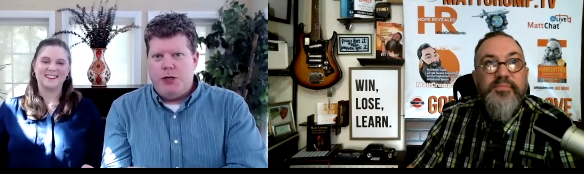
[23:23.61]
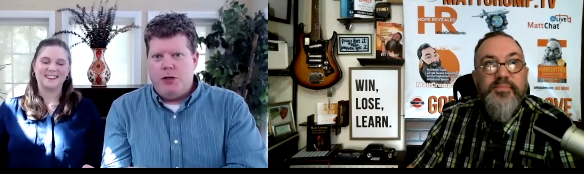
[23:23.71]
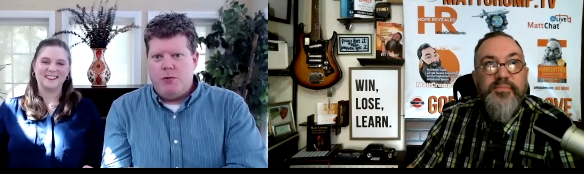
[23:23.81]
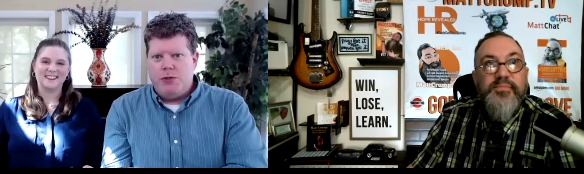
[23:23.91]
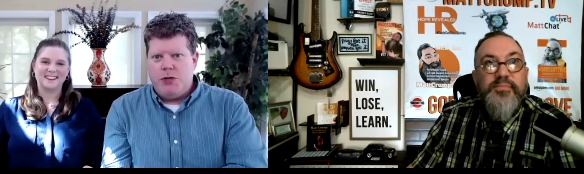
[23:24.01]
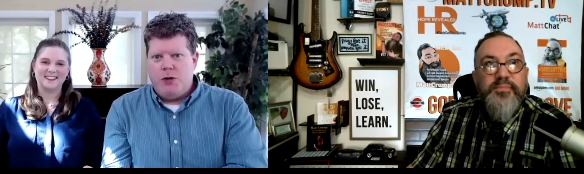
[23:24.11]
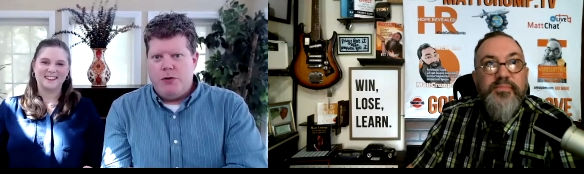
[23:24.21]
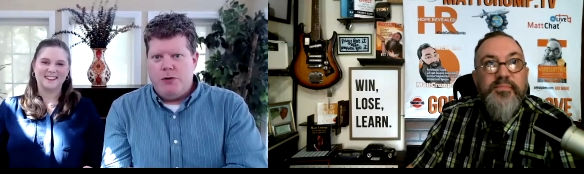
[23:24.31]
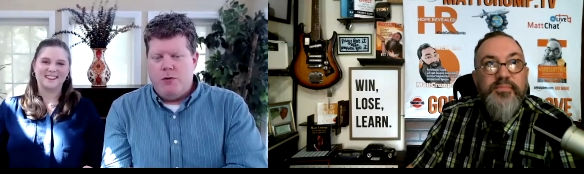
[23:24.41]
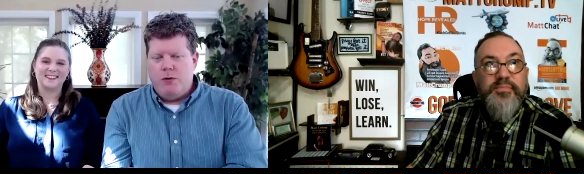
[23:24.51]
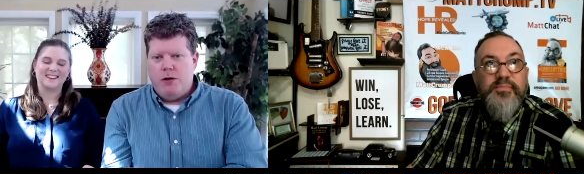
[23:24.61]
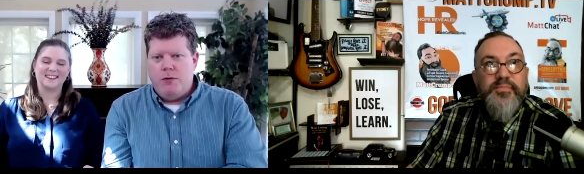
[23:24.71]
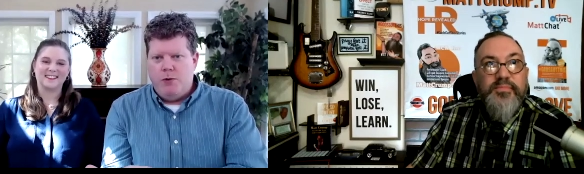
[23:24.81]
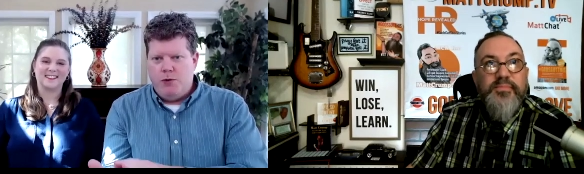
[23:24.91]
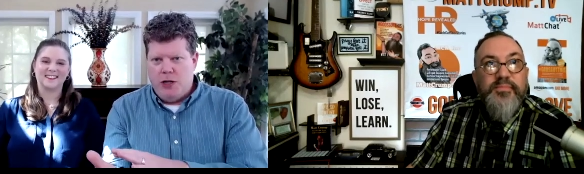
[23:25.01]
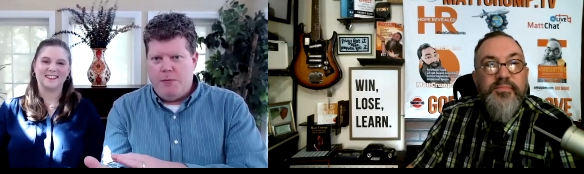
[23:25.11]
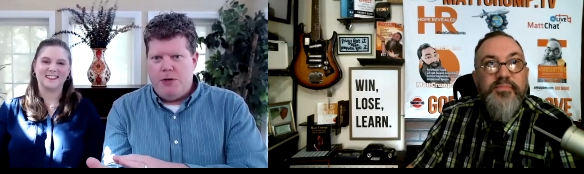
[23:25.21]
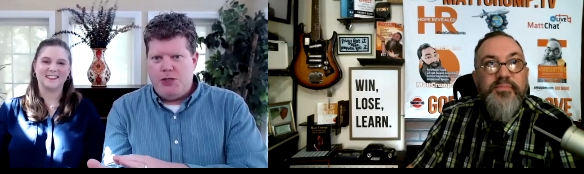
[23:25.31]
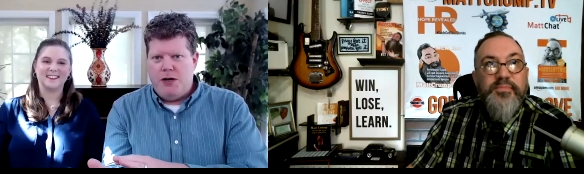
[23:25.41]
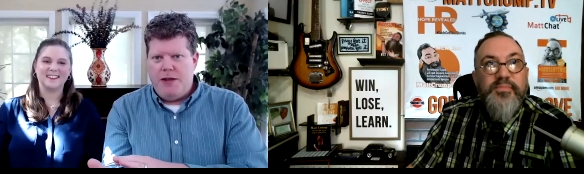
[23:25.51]
Speaker 1: good result. Would you like me
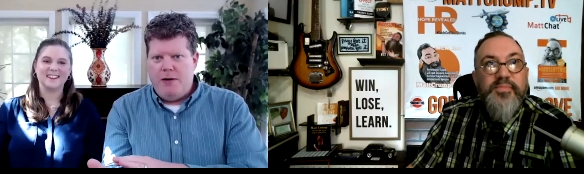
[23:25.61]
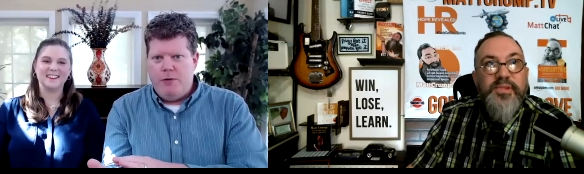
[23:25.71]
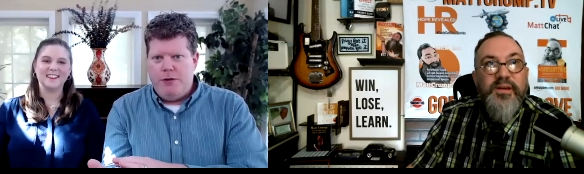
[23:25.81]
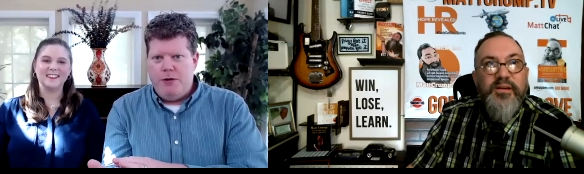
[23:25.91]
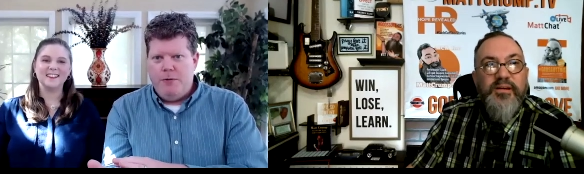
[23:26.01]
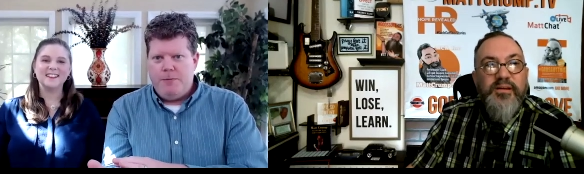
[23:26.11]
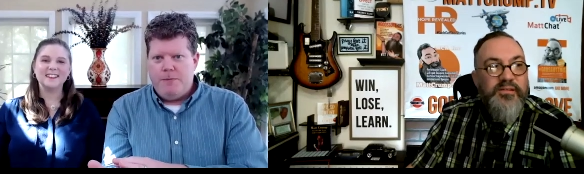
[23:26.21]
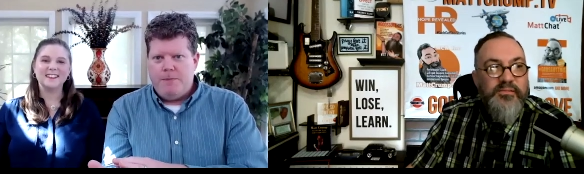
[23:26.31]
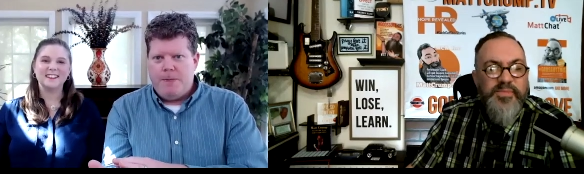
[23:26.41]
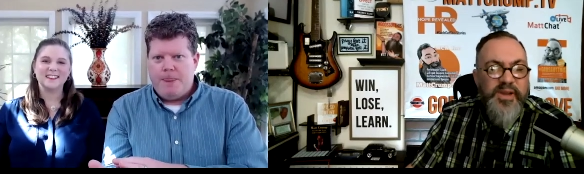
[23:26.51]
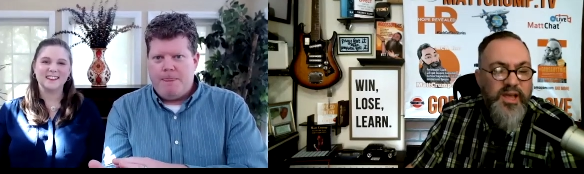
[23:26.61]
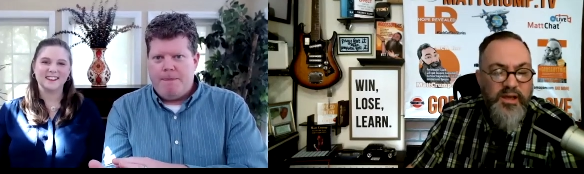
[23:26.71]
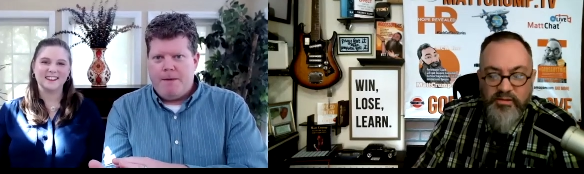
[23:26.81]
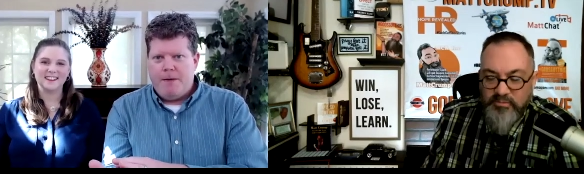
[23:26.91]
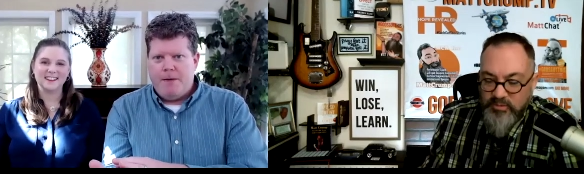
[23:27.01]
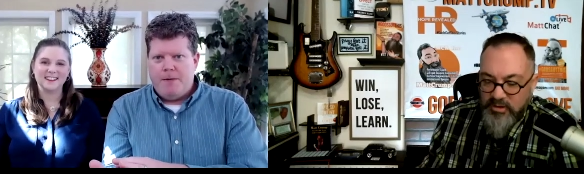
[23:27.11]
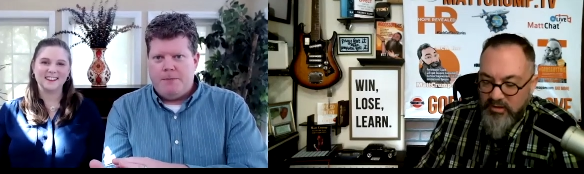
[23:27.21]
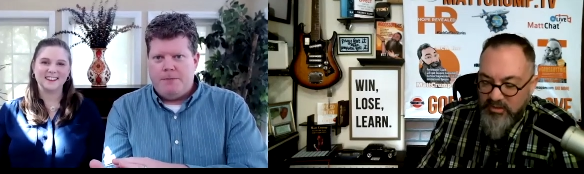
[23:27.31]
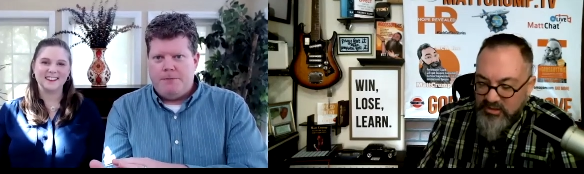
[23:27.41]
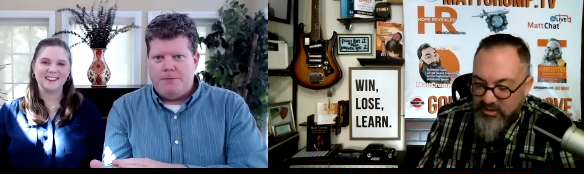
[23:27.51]
to share that with you? No,
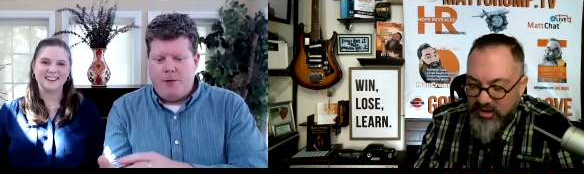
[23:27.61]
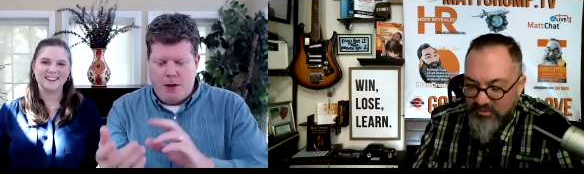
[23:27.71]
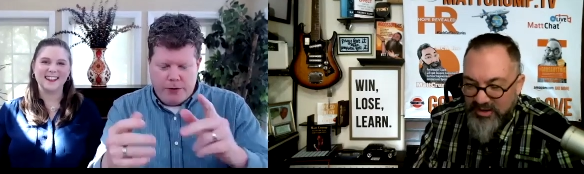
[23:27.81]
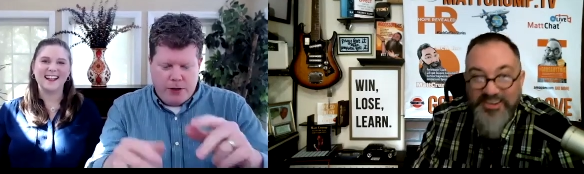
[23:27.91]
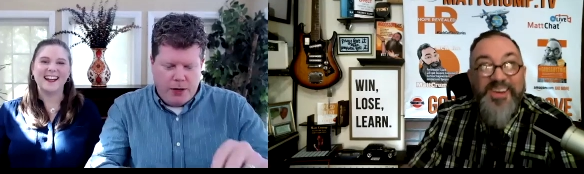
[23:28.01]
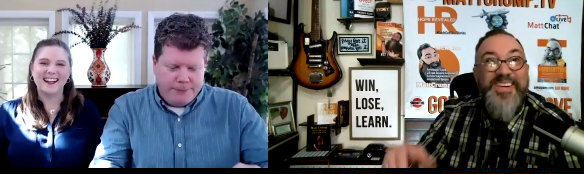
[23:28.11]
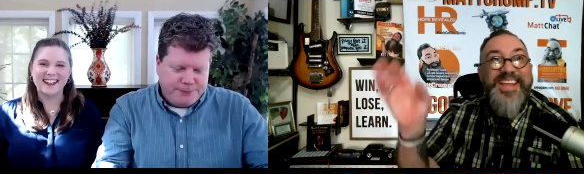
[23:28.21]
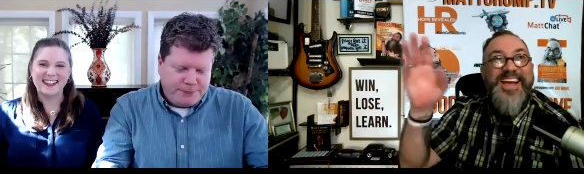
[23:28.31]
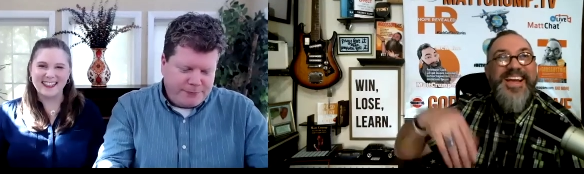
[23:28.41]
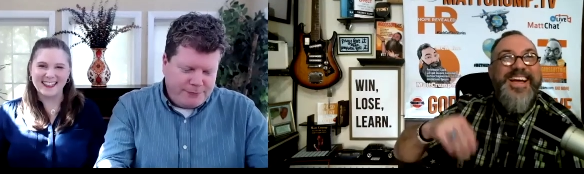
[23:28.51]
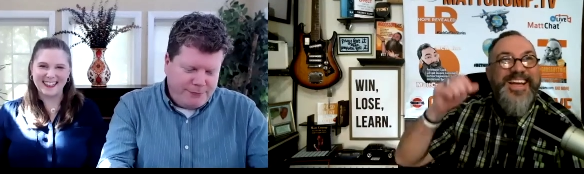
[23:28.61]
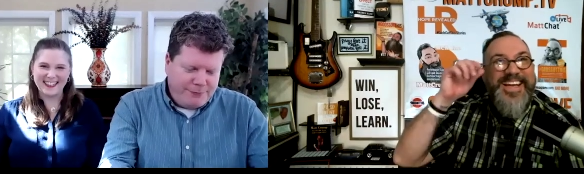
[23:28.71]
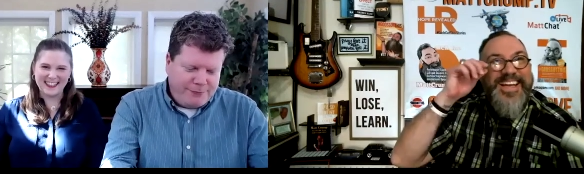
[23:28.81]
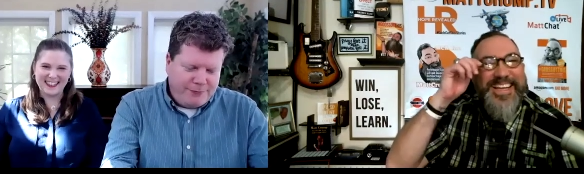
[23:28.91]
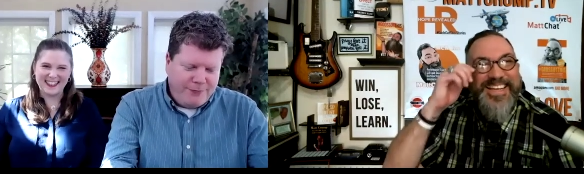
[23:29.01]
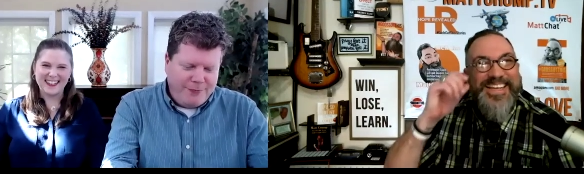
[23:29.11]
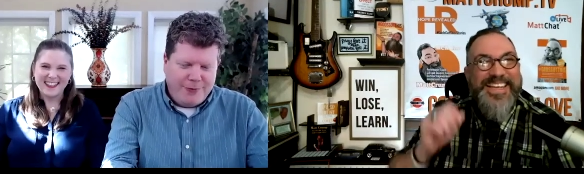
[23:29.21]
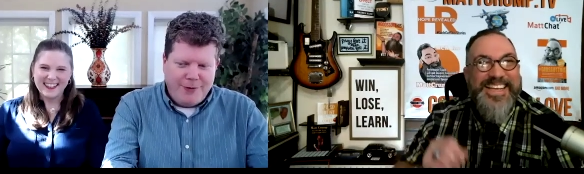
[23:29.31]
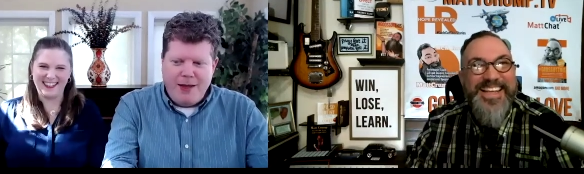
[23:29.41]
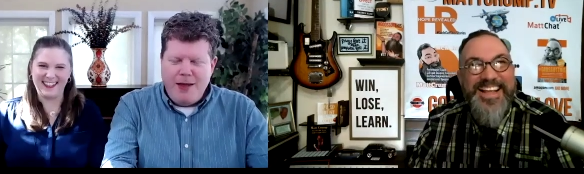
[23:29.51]
that's all right.
Speaker 2: Okay.
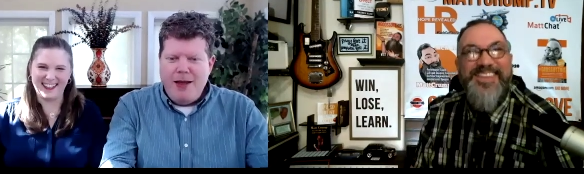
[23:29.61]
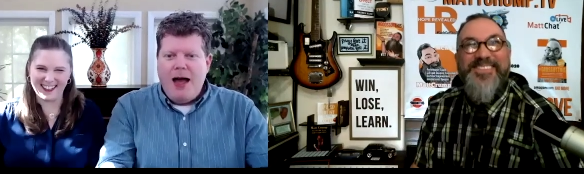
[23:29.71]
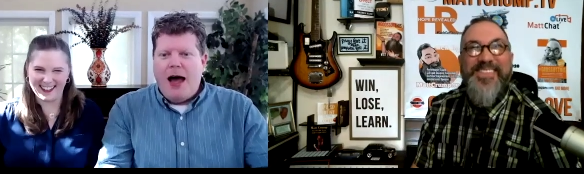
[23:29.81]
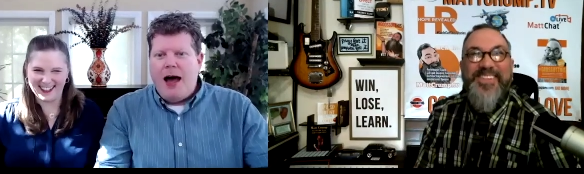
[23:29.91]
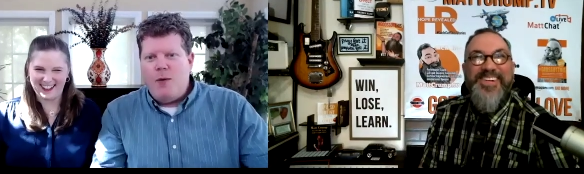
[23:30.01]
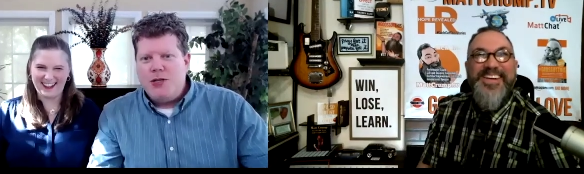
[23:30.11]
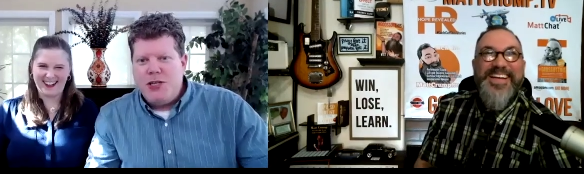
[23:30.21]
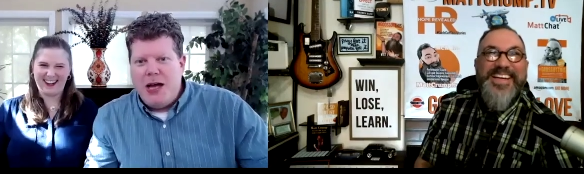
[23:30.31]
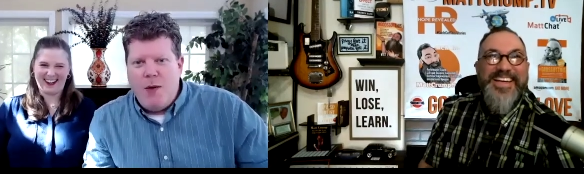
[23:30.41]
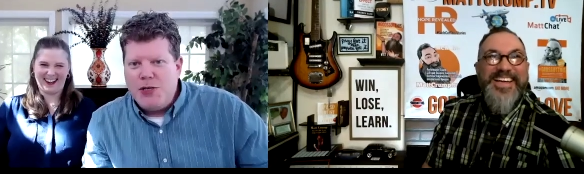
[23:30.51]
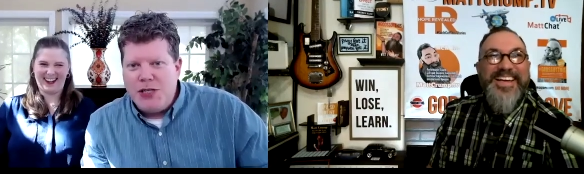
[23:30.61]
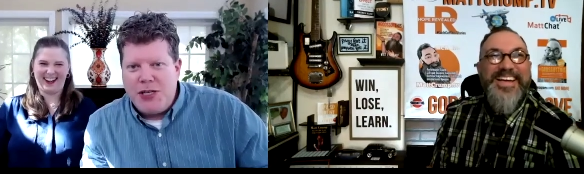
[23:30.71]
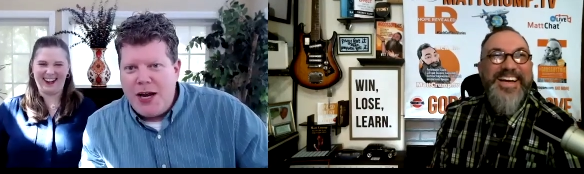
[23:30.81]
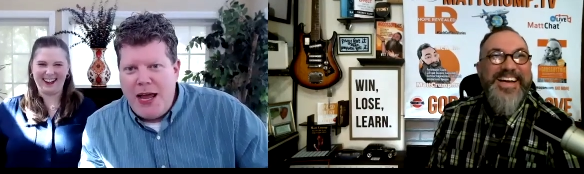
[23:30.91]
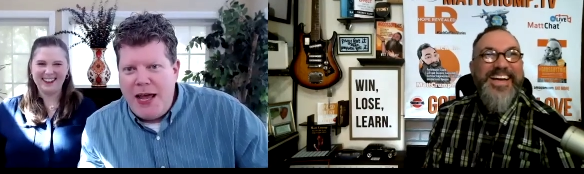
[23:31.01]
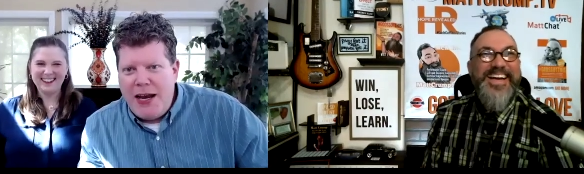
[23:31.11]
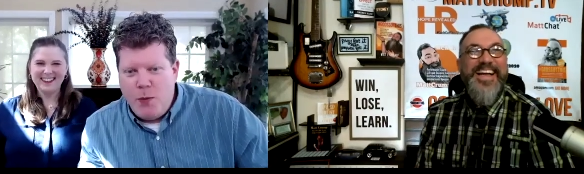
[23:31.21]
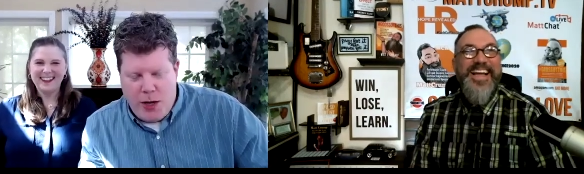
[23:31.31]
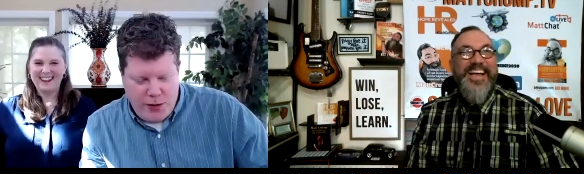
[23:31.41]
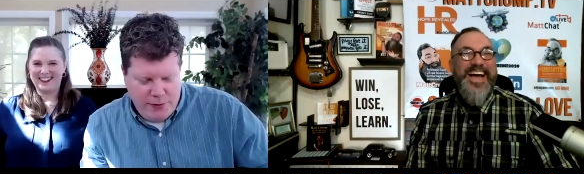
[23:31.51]
Speaker 1: I wasn't gonna
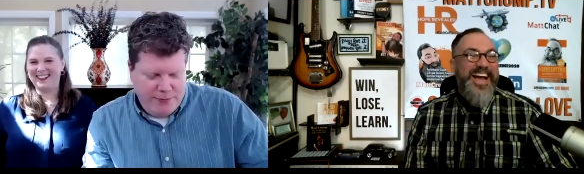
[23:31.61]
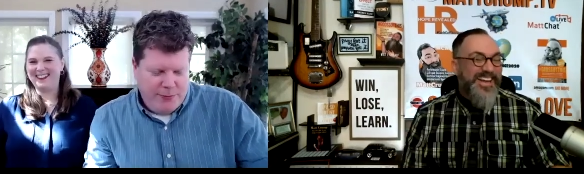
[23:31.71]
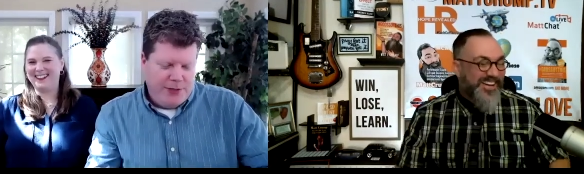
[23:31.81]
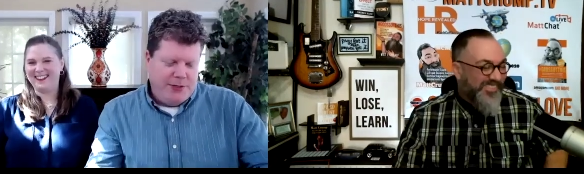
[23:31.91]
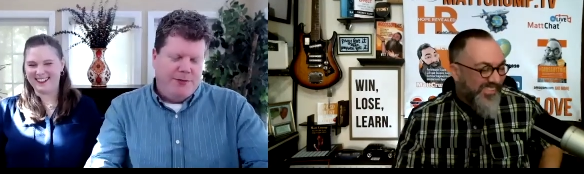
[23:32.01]
anyway.
Speaker 2: I know,